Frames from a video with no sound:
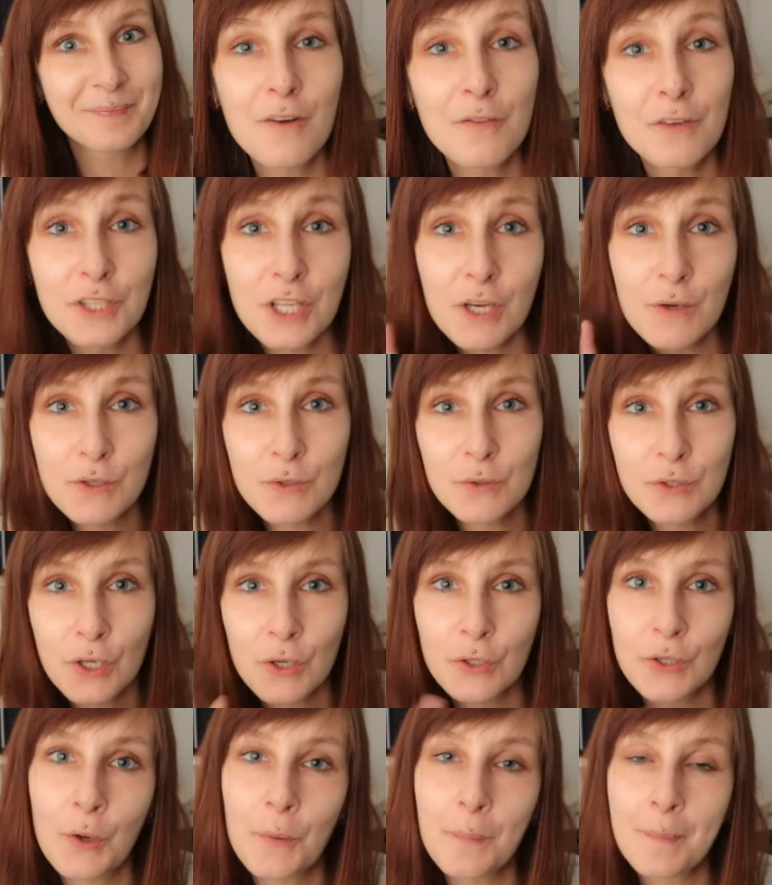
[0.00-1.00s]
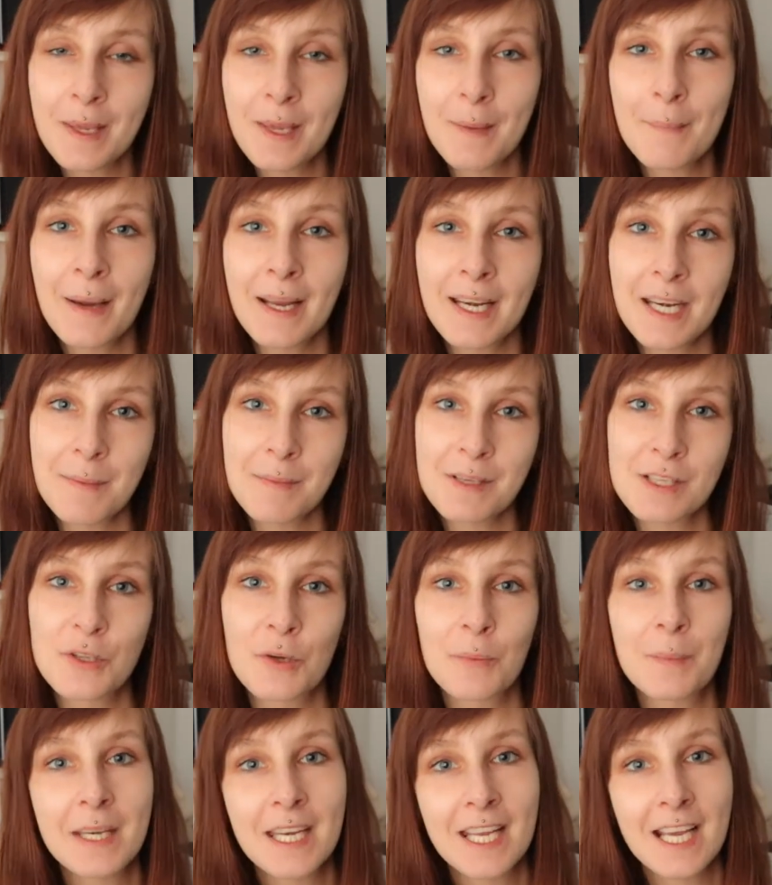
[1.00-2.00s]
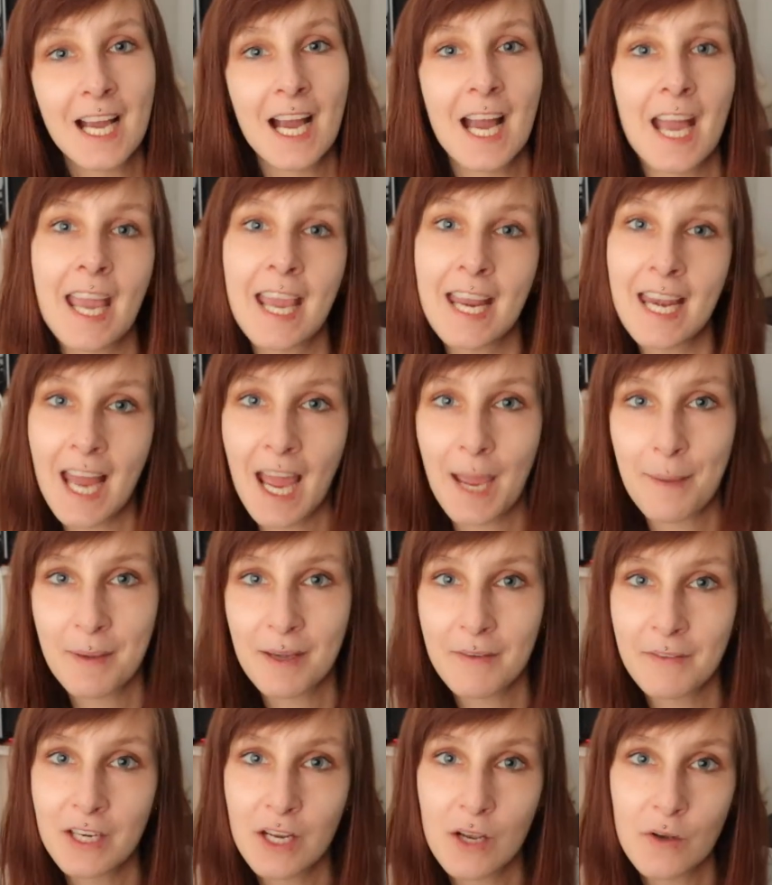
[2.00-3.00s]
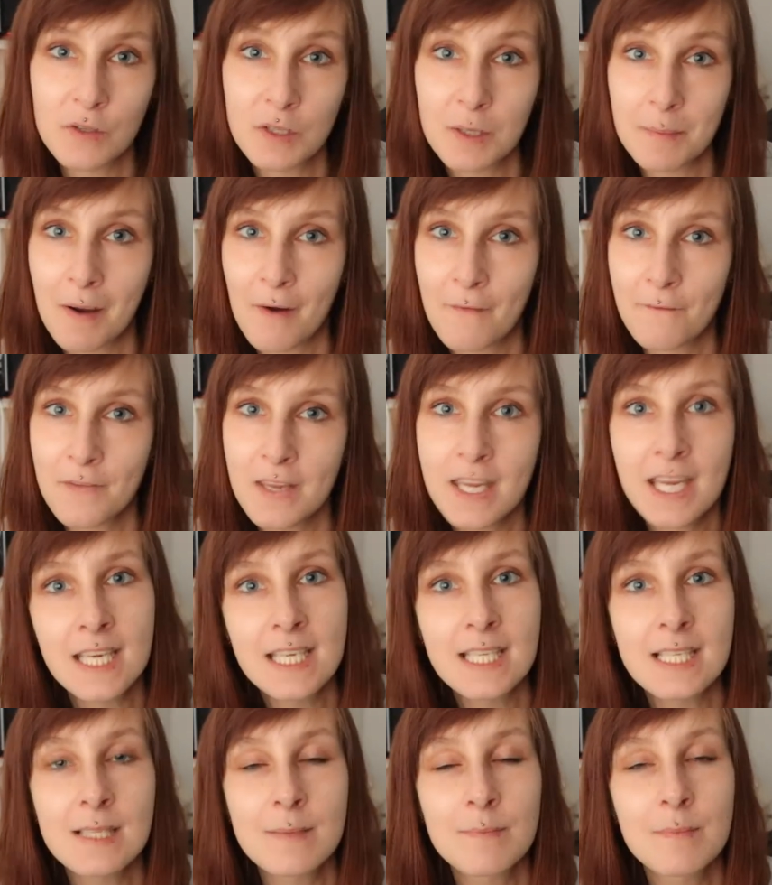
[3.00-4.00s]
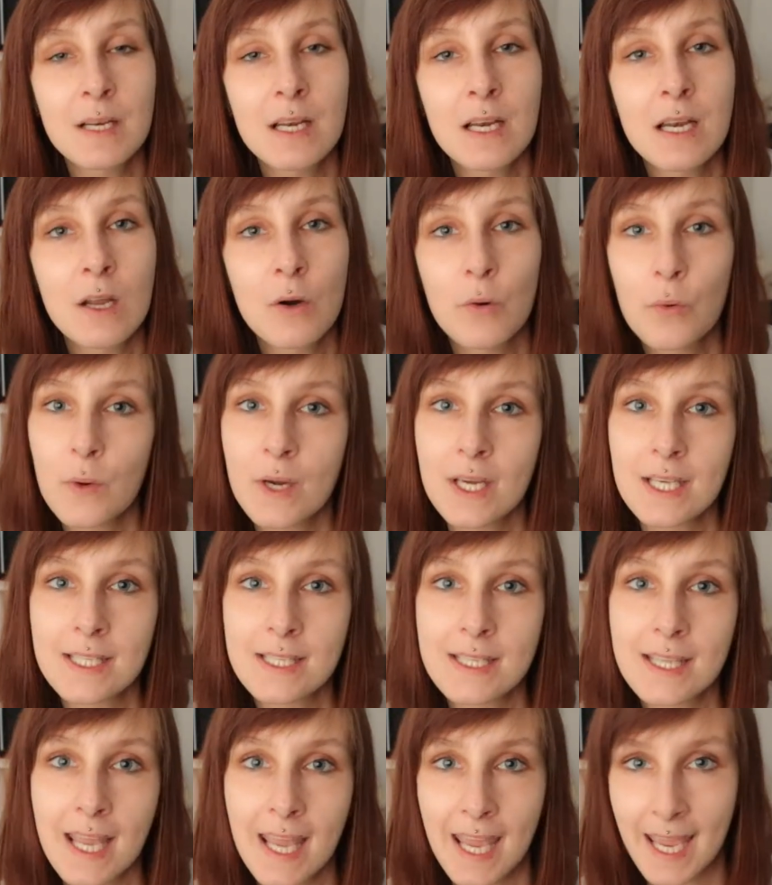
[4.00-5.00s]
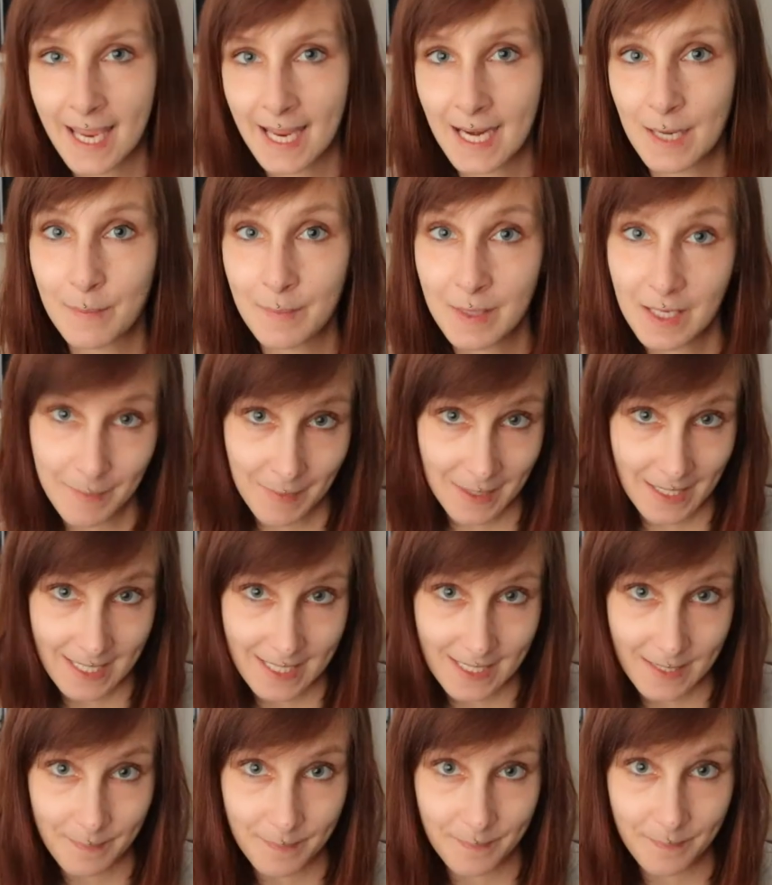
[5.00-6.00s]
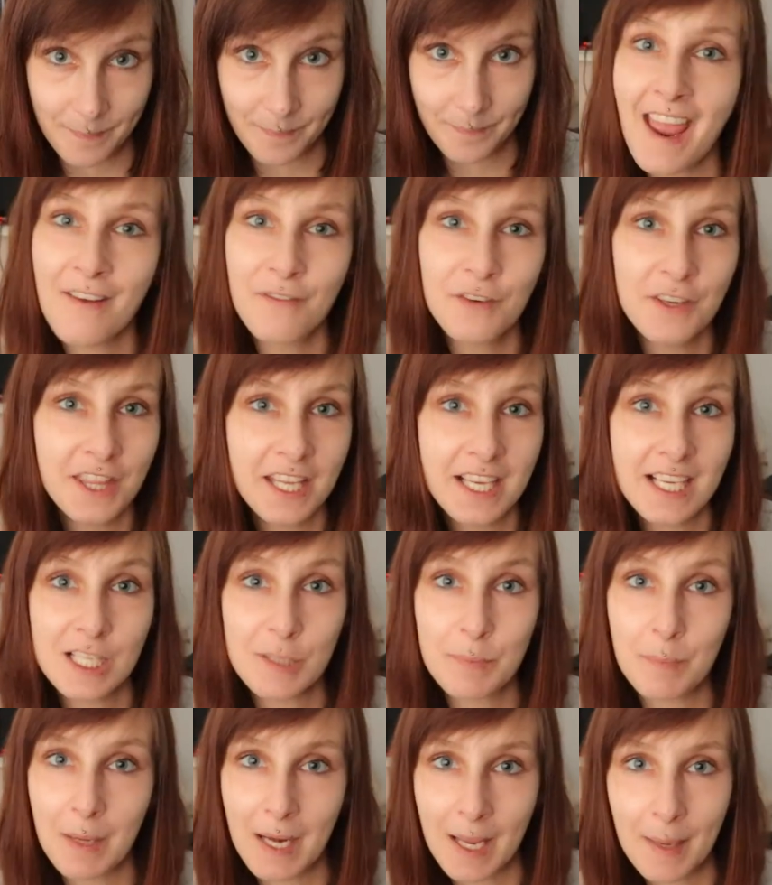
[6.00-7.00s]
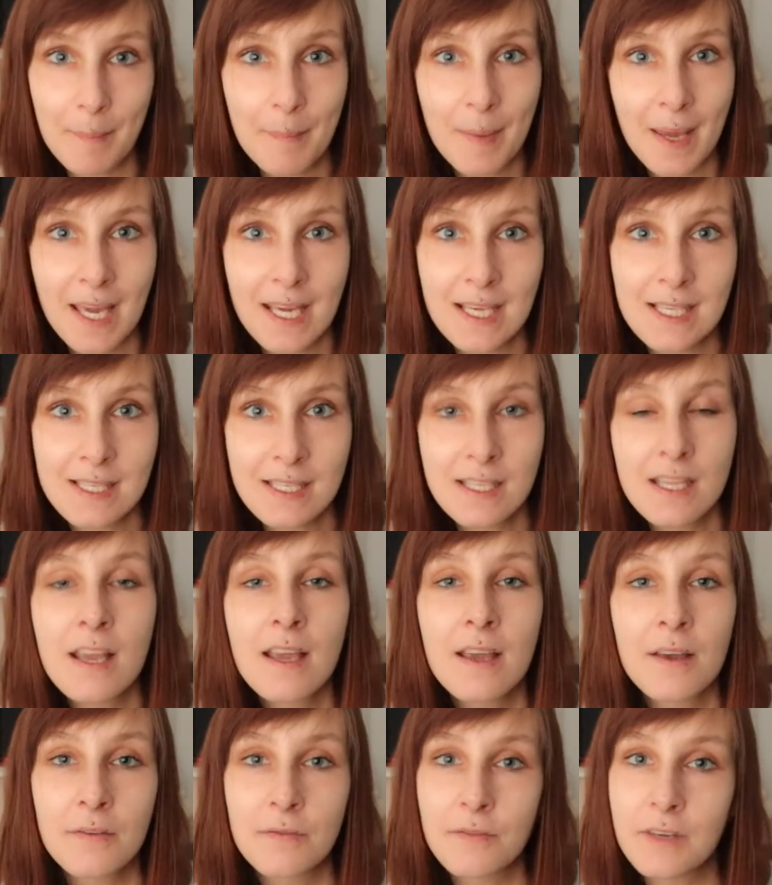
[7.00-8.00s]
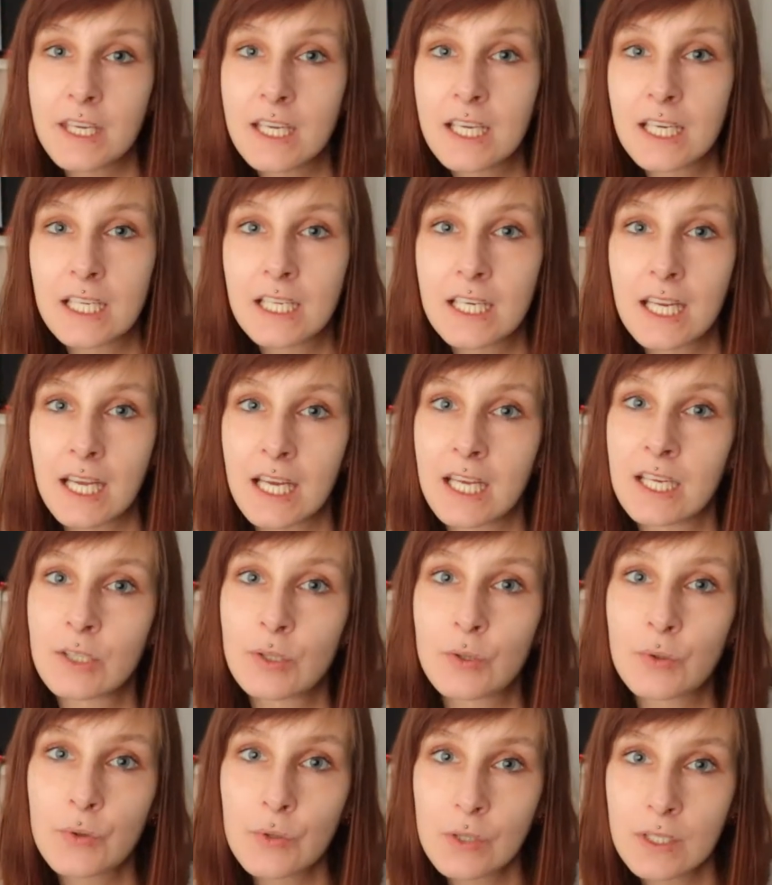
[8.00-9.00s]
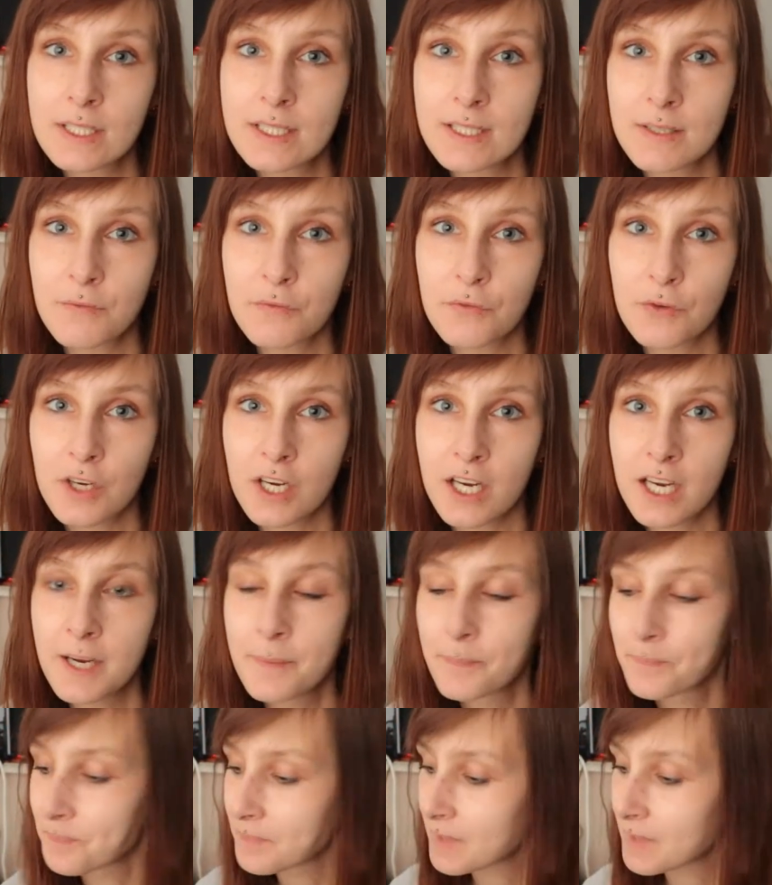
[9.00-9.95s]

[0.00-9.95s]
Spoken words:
For those who don't know me, my name is Dominika and I make videos about veganism, low waste and minimalism. Everything is plant-based, vegan and cruelty-free.